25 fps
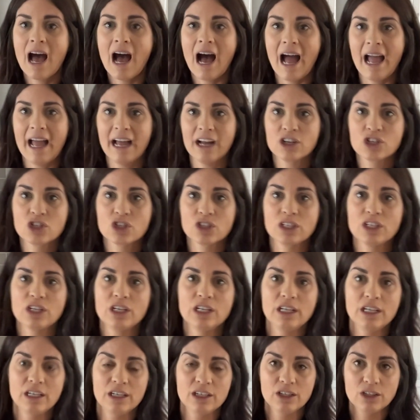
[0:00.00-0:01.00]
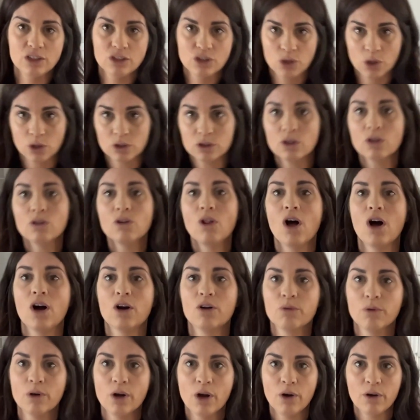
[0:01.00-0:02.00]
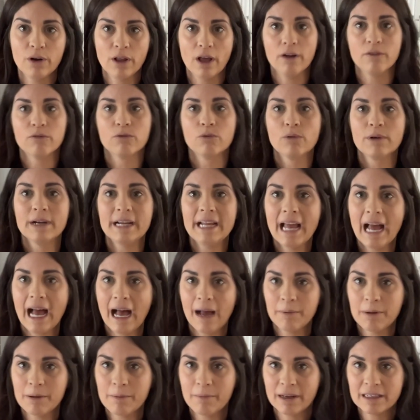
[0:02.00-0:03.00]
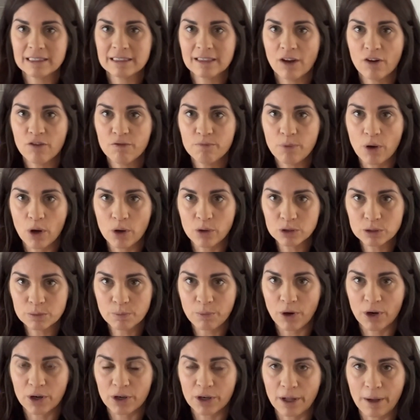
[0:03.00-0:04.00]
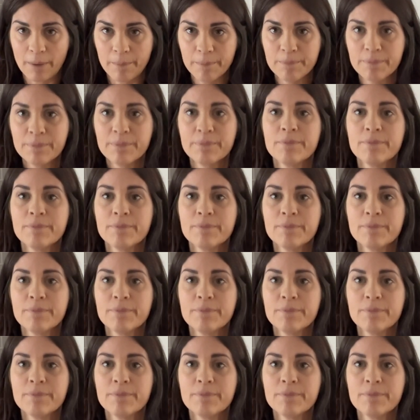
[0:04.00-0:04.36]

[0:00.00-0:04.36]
I actually took the long road of rehabbing myself postpartum